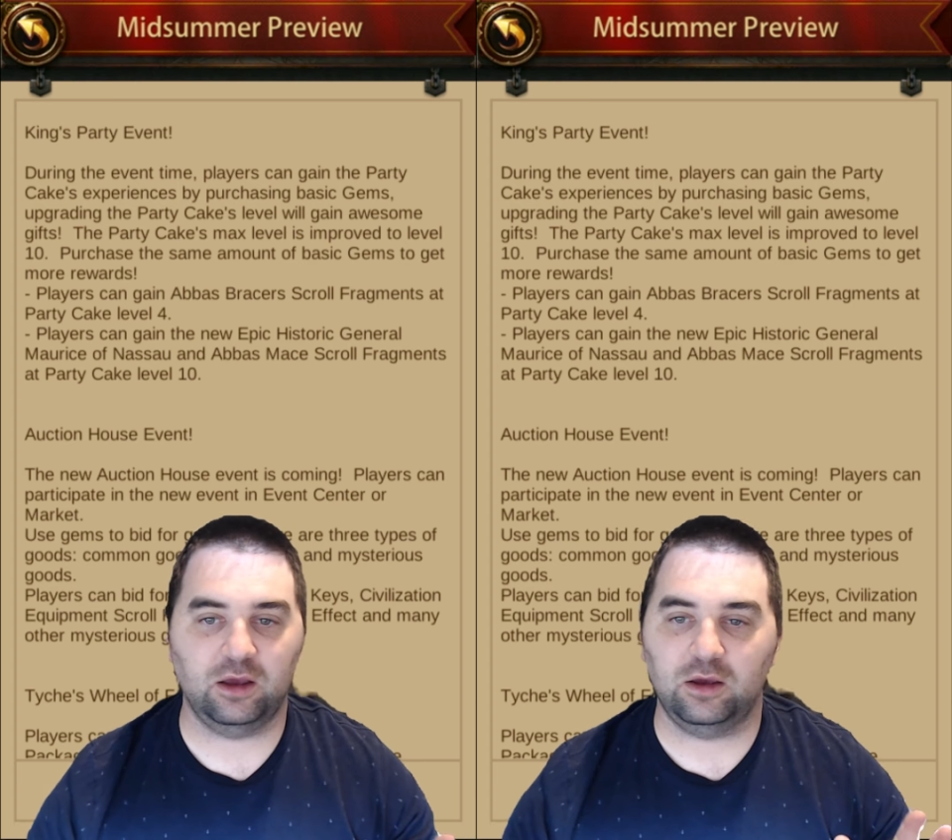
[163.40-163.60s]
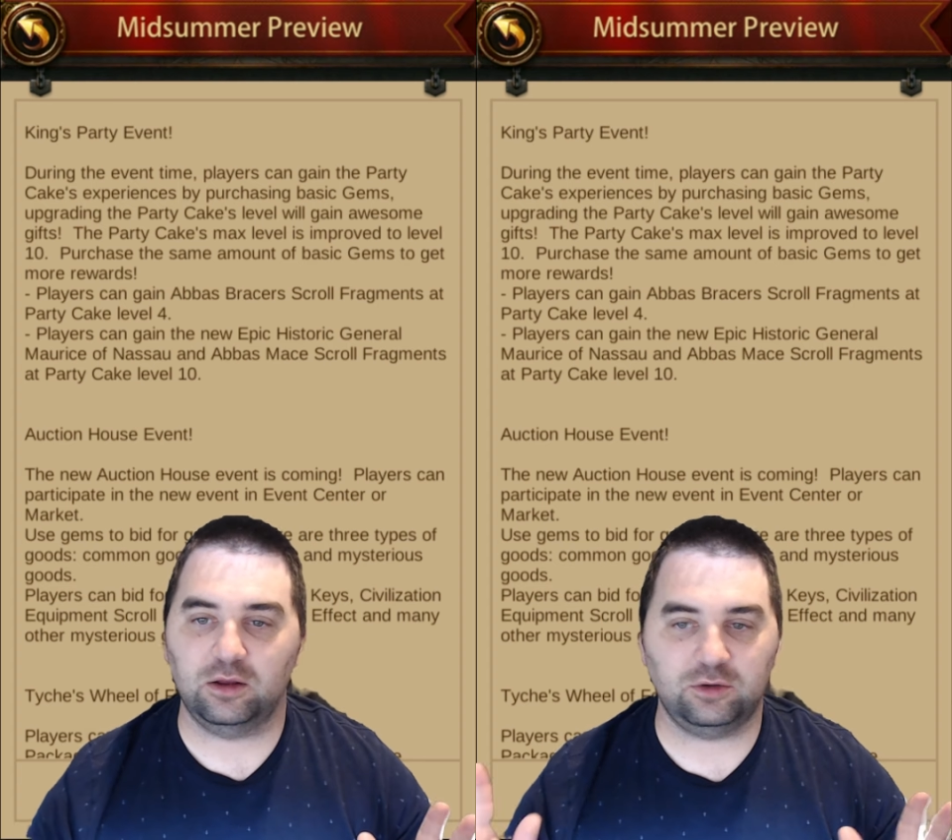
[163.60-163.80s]

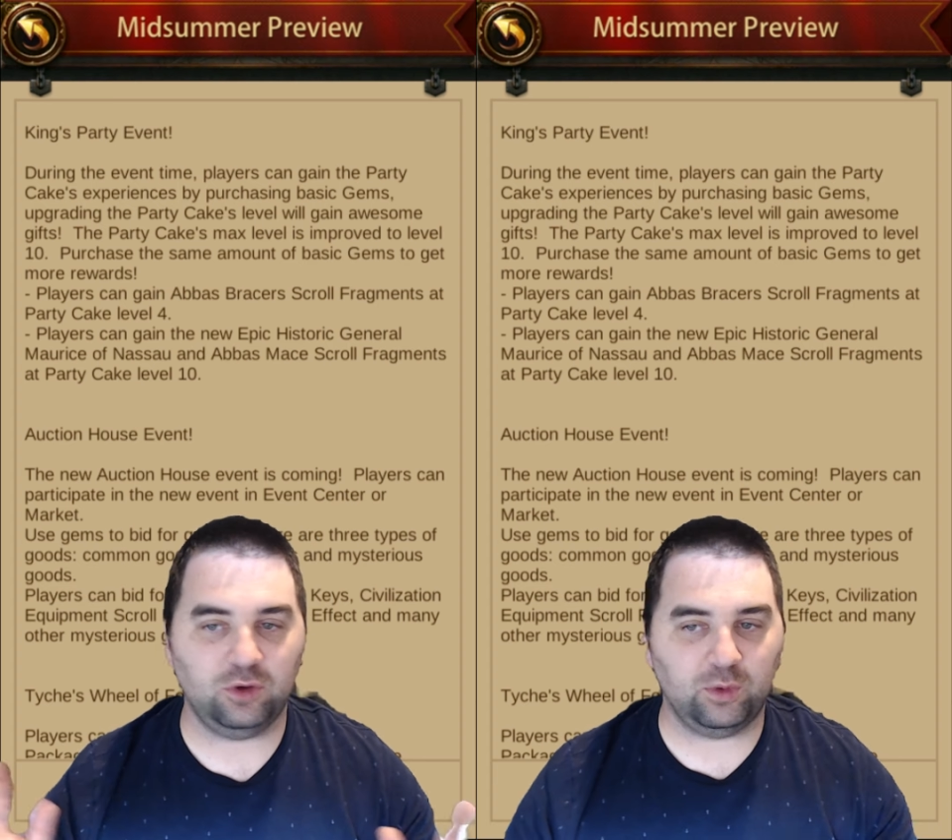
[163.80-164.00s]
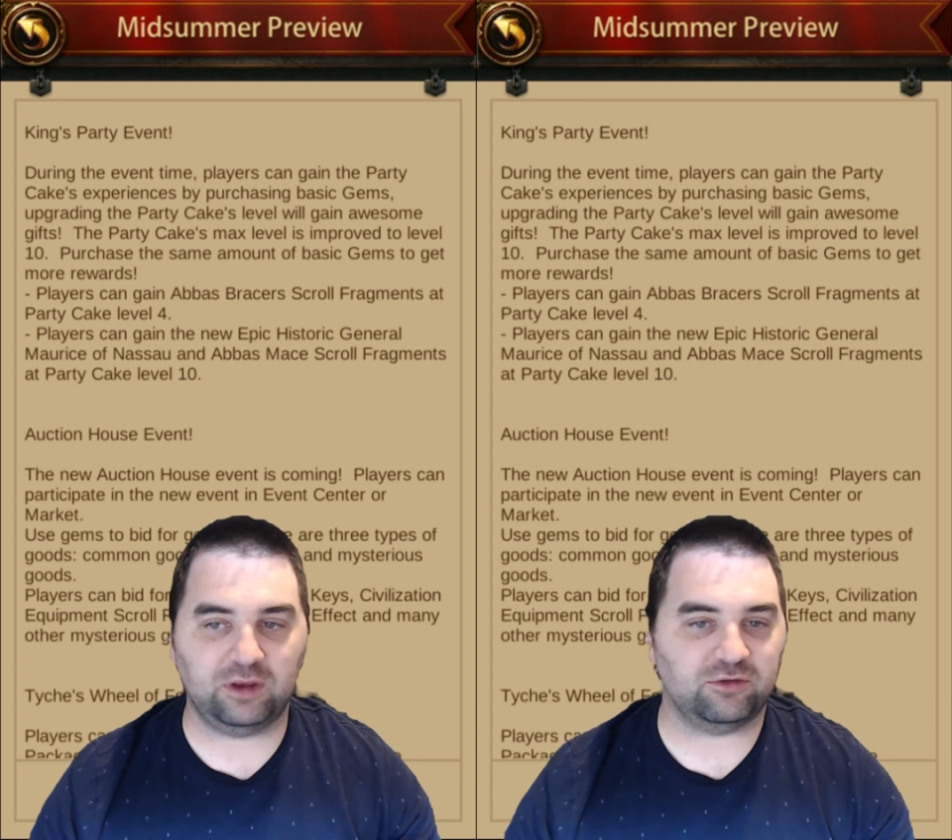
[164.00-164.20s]

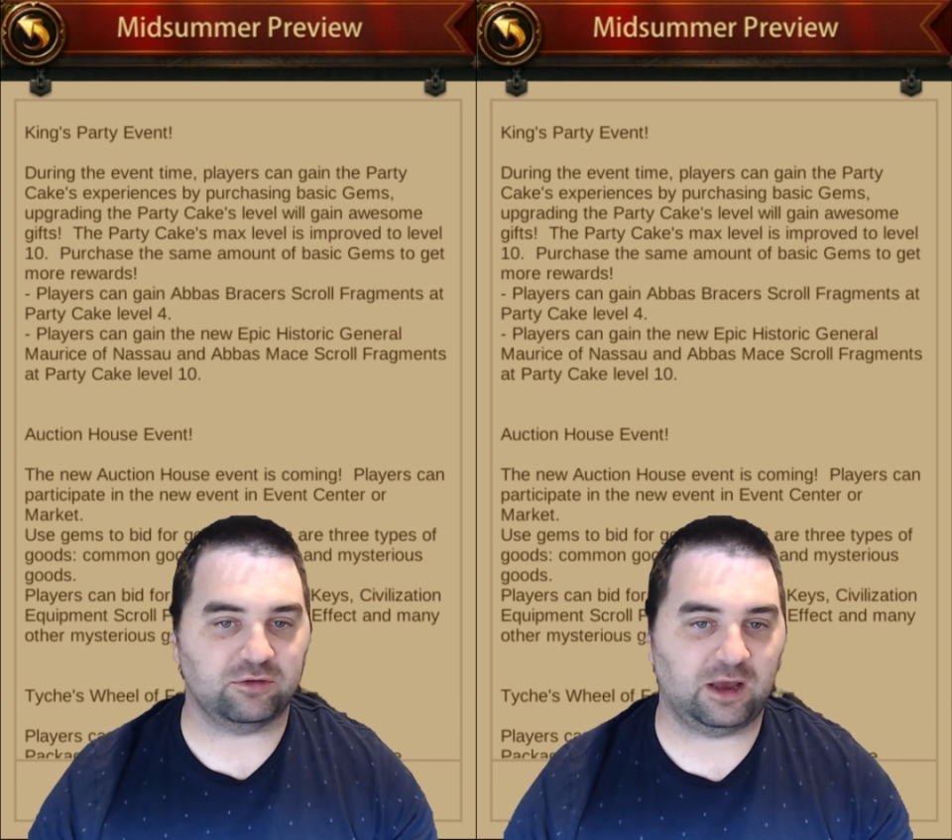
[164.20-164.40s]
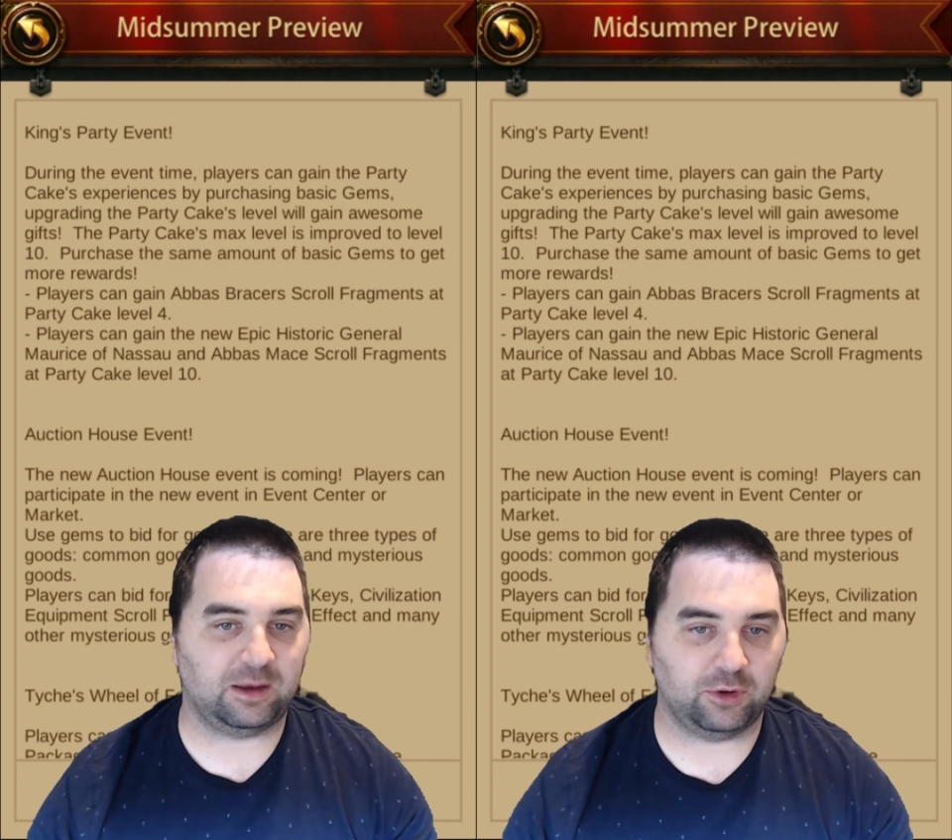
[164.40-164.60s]
Don't waste your
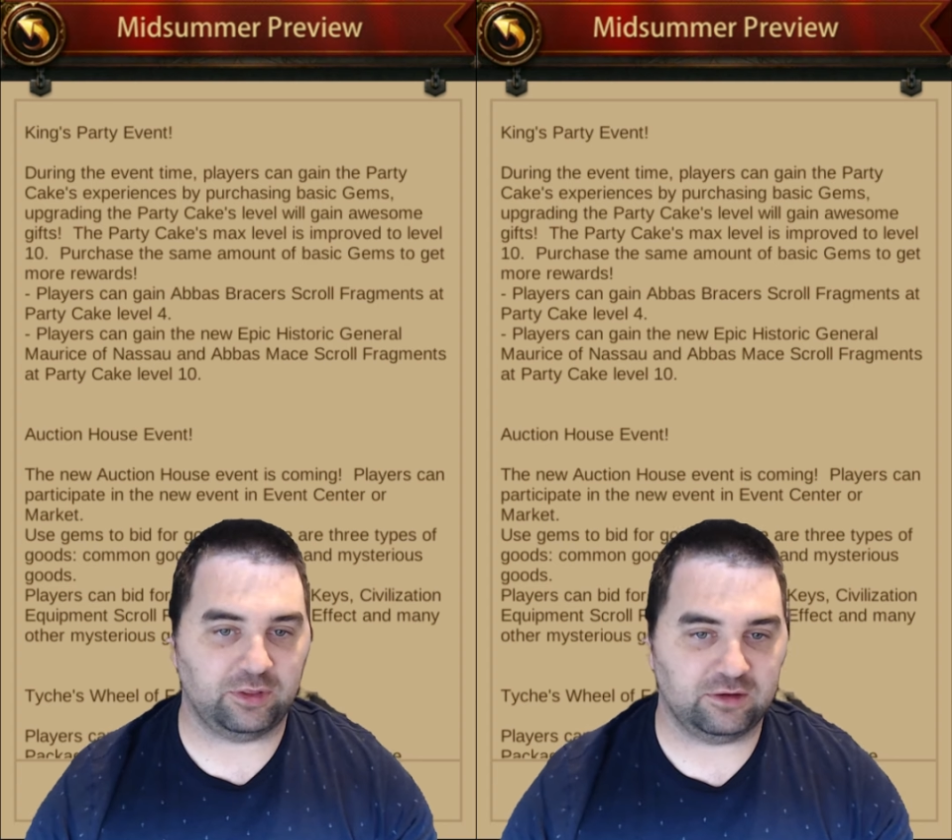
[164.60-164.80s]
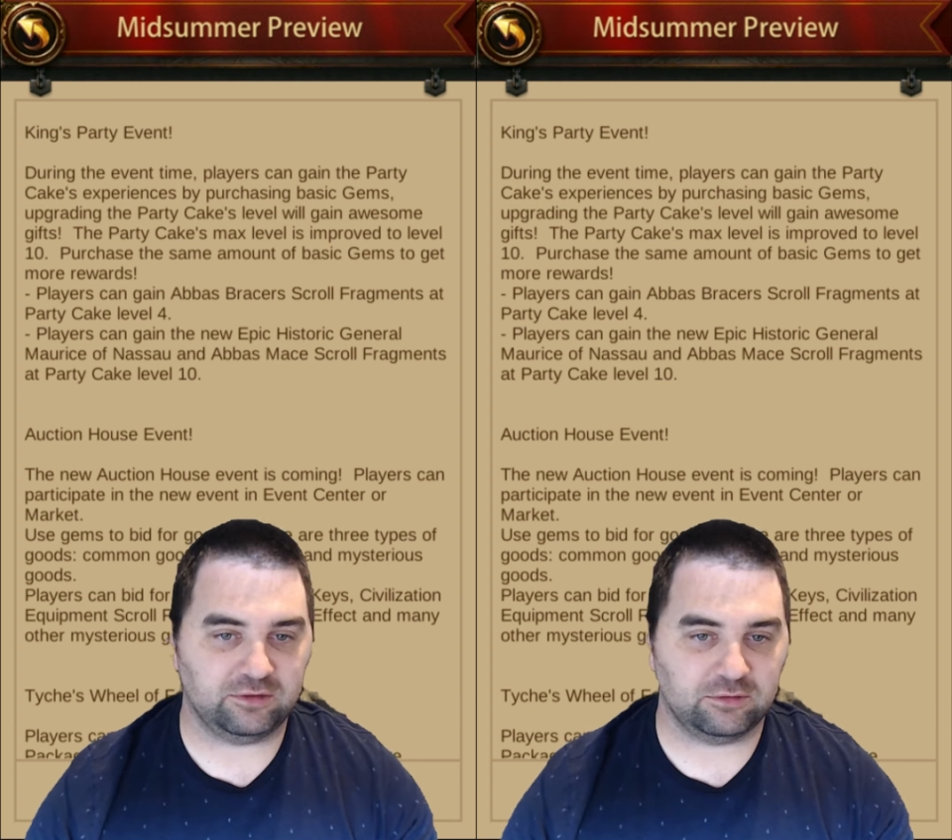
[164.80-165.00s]
time on
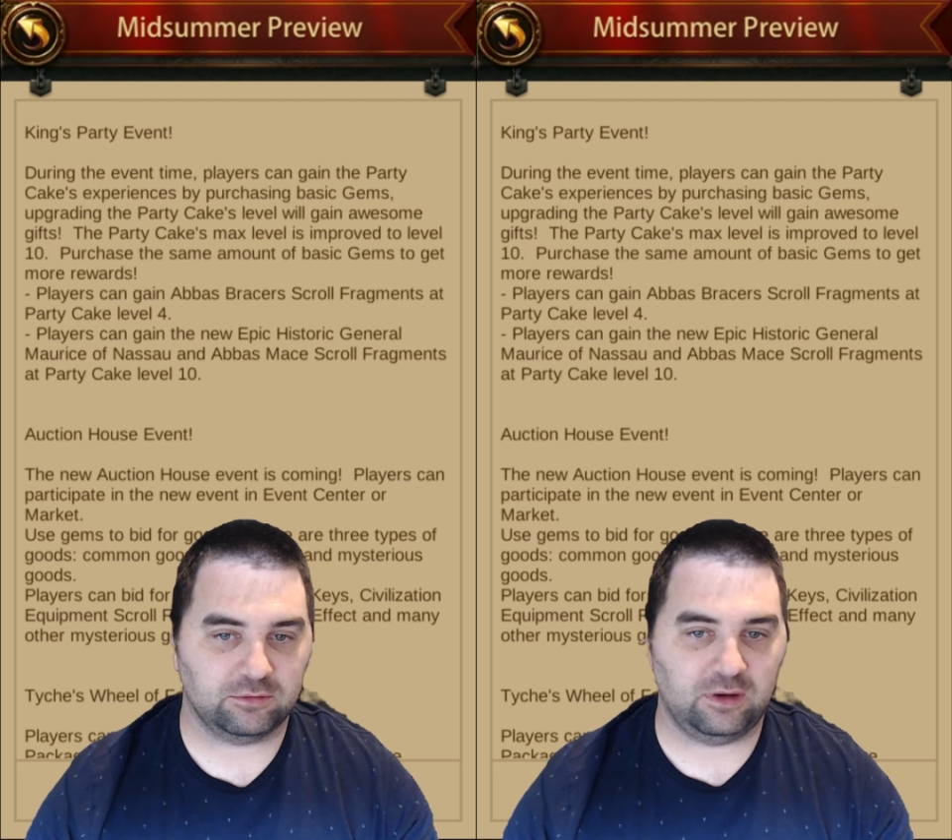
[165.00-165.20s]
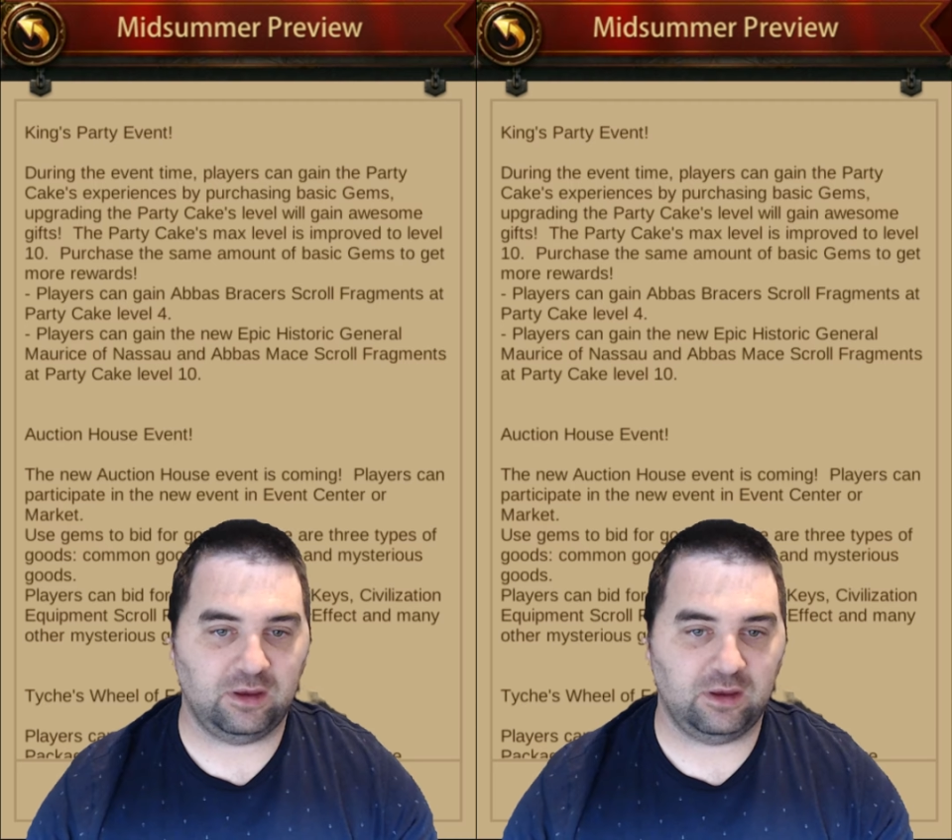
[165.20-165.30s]
this.